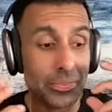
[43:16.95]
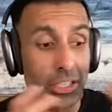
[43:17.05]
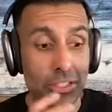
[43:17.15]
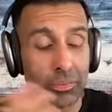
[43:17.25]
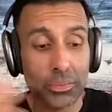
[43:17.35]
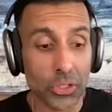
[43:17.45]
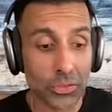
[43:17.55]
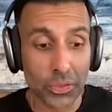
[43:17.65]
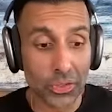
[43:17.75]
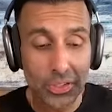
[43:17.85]
such
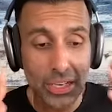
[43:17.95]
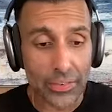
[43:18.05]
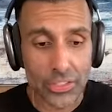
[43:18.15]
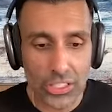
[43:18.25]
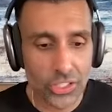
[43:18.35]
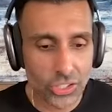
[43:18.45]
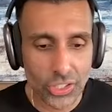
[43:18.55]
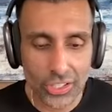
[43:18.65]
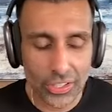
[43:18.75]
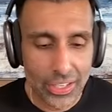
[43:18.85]
beautiful
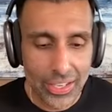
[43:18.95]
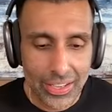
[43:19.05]
conversation.